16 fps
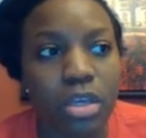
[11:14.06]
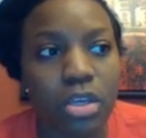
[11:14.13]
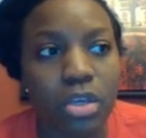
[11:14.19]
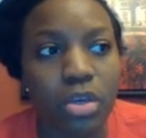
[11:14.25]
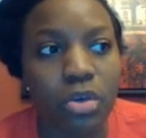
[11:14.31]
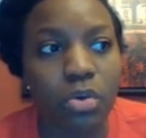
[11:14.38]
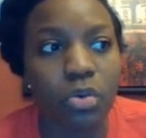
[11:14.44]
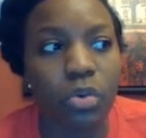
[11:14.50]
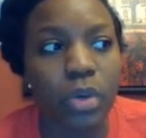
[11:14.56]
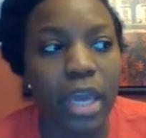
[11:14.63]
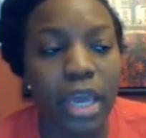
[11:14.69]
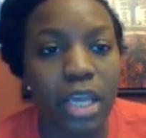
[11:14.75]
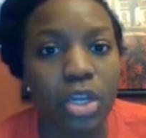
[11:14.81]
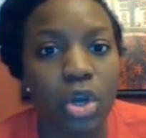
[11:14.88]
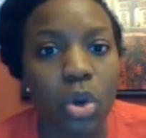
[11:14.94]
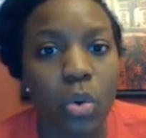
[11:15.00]
you
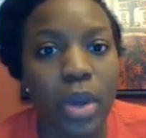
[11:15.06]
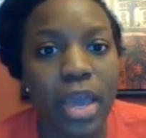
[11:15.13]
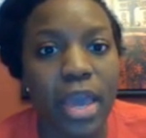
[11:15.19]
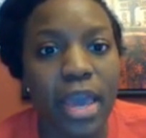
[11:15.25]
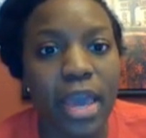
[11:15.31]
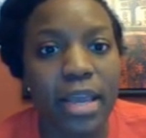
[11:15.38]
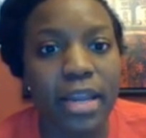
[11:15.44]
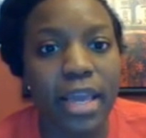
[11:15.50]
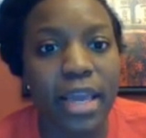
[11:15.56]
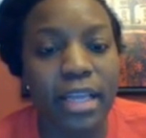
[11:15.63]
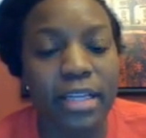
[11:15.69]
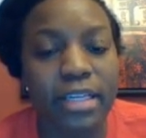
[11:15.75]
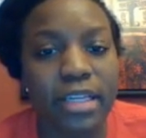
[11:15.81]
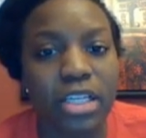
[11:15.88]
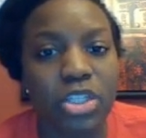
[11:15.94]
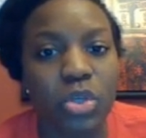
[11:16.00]
can go ahead
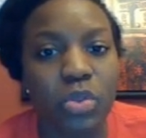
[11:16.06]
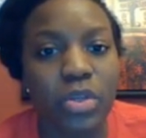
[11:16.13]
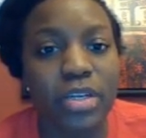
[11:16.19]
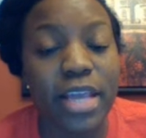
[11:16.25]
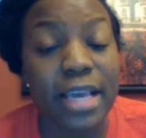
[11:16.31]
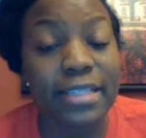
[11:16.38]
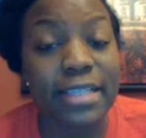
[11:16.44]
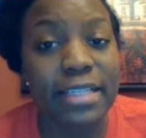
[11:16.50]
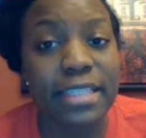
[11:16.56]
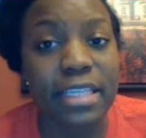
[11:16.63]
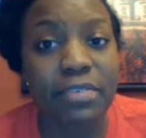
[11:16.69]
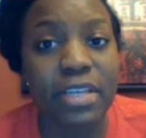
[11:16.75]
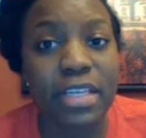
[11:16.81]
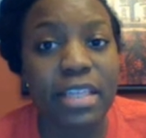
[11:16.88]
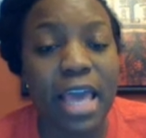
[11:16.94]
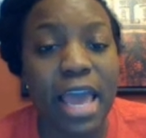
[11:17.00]
and do the next
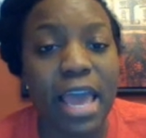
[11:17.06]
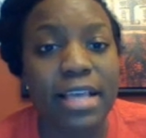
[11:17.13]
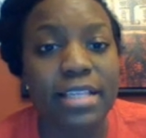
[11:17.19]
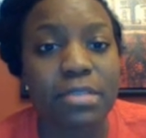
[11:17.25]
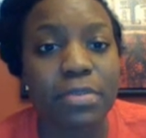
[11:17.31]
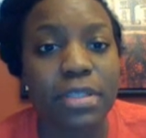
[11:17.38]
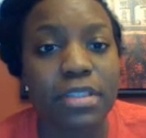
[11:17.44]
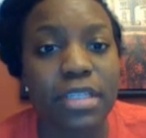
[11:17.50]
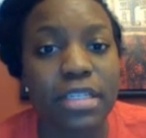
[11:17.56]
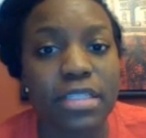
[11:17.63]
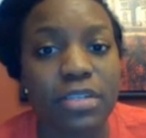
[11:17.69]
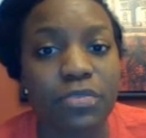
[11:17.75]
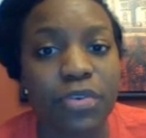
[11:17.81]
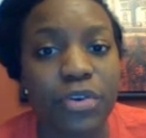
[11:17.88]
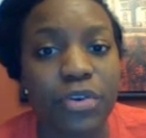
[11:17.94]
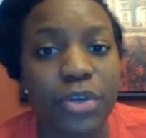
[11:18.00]
activity that has been
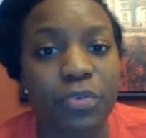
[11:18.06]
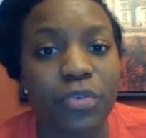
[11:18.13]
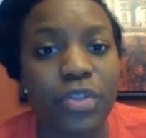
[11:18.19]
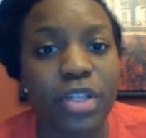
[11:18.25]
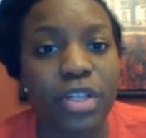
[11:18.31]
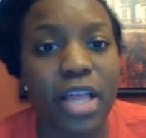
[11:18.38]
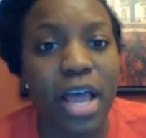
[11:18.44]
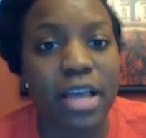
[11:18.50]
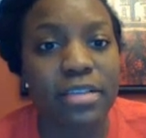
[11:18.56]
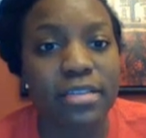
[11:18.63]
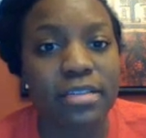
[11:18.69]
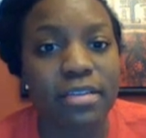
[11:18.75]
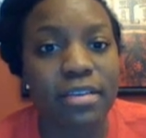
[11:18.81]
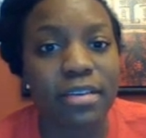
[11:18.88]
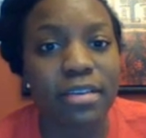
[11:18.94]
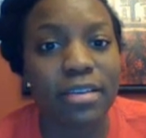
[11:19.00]
listed for you for the class.
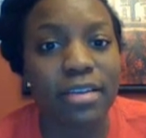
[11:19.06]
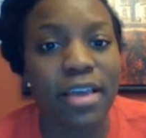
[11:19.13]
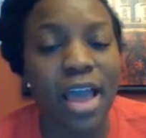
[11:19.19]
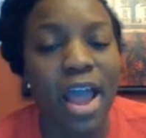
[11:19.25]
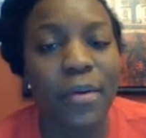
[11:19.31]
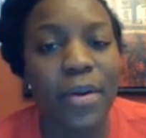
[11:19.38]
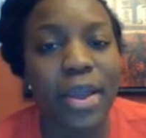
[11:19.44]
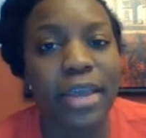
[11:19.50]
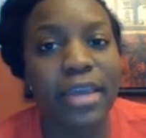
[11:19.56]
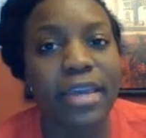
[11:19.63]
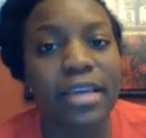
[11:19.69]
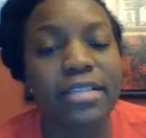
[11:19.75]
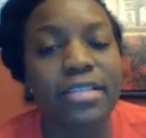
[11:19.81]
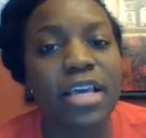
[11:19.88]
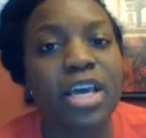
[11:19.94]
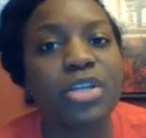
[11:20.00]
All right,
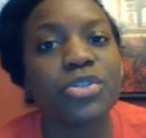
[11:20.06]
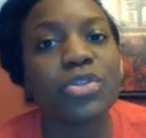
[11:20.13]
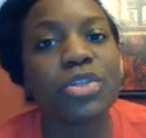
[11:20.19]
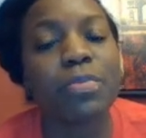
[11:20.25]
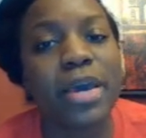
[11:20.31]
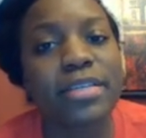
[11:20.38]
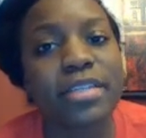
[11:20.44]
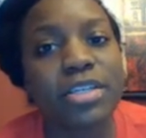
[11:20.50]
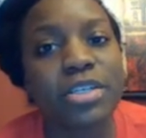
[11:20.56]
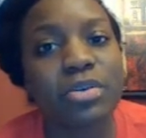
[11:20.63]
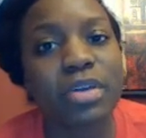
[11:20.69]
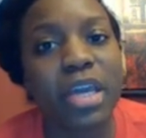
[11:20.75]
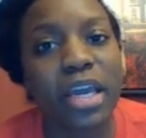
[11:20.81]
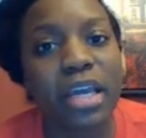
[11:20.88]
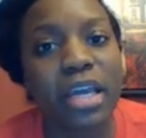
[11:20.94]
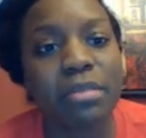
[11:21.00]
kids, do the best that you
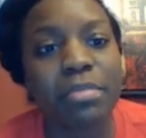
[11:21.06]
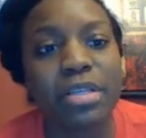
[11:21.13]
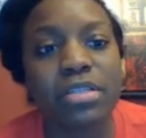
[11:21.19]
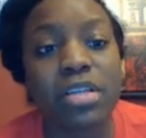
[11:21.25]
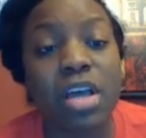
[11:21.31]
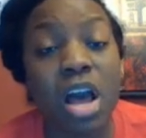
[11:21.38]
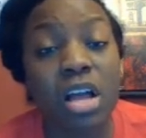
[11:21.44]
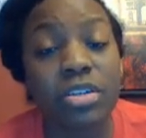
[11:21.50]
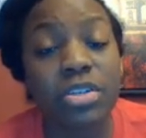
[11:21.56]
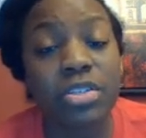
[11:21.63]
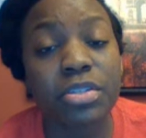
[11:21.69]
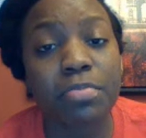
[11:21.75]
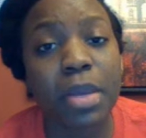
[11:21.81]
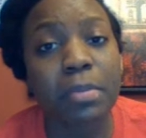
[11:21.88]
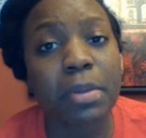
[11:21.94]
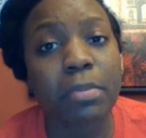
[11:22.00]
can. Be
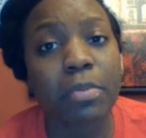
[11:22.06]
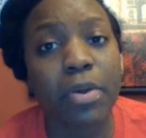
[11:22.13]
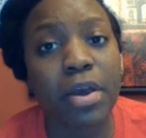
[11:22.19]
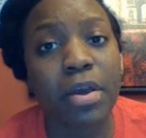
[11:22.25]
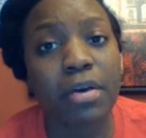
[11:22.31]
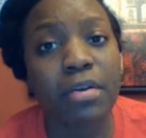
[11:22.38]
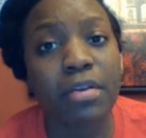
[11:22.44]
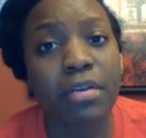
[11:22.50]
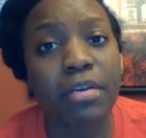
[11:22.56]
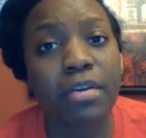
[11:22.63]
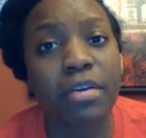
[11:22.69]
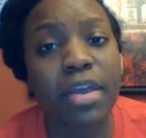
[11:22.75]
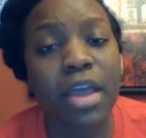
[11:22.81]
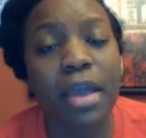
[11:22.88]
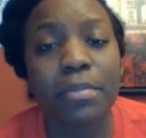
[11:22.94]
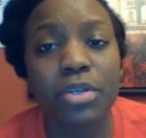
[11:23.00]
scholars. Make me proud. I
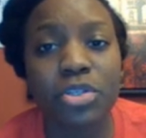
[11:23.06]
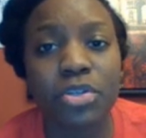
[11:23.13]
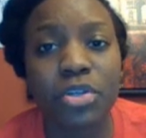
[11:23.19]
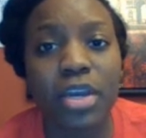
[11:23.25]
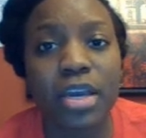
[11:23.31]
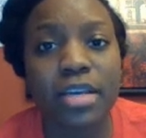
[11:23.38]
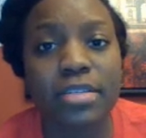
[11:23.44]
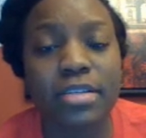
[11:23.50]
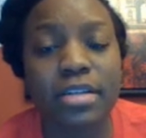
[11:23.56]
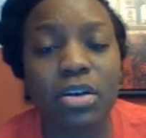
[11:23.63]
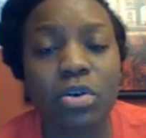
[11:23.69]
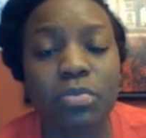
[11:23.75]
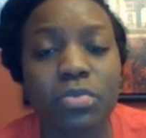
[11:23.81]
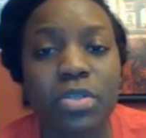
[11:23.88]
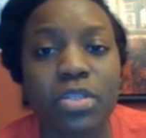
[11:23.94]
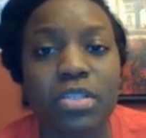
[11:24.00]
miss you guys, and I
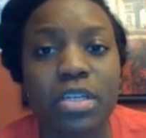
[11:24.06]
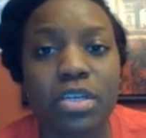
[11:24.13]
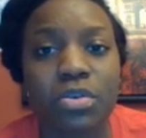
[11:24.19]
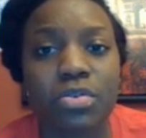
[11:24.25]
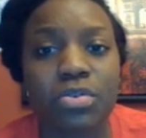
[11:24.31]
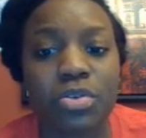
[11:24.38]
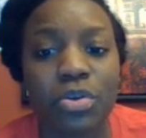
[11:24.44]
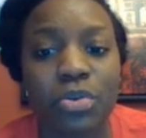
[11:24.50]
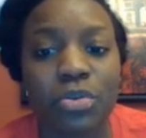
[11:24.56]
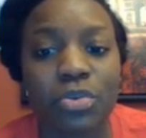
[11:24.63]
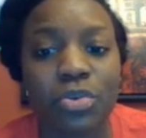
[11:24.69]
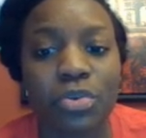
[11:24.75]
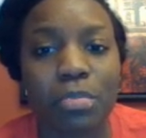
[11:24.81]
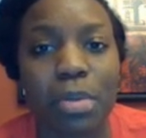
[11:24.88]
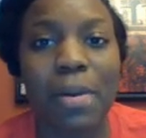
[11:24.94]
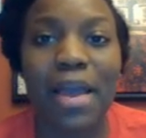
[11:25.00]
hope to see you soon.
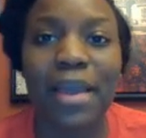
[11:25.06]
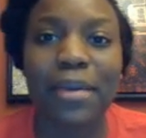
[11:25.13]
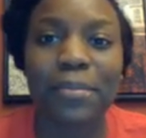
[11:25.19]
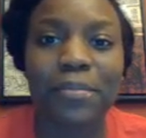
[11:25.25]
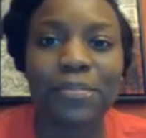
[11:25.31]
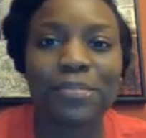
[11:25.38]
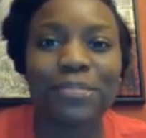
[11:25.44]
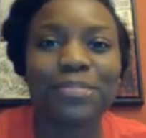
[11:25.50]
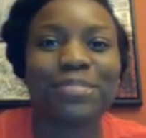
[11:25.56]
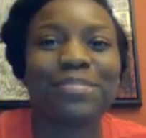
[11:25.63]
Bye-bye.